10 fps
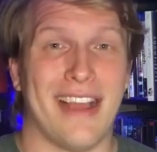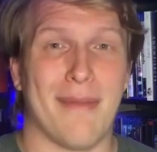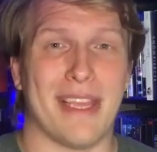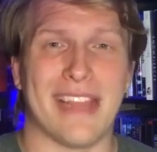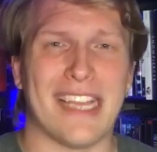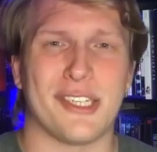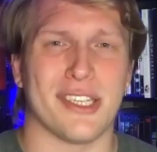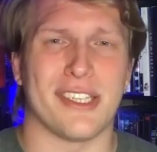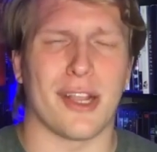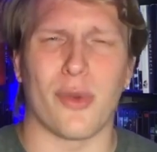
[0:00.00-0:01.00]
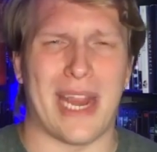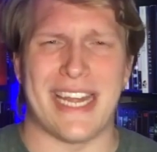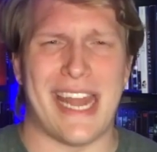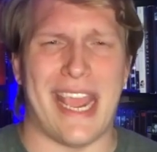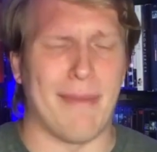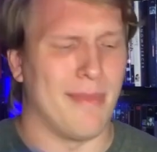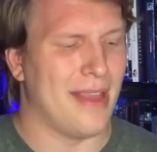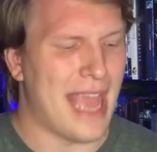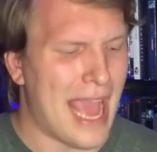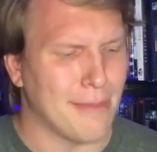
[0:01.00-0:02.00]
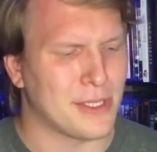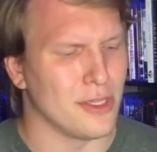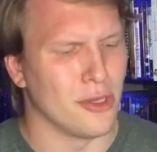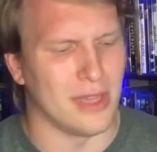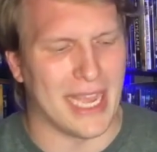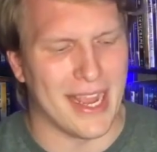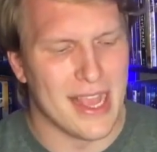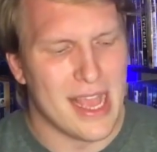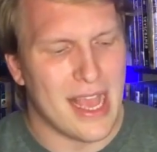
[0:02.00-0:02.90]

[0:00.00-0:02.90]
I mean, that's just a great name. Absolutely.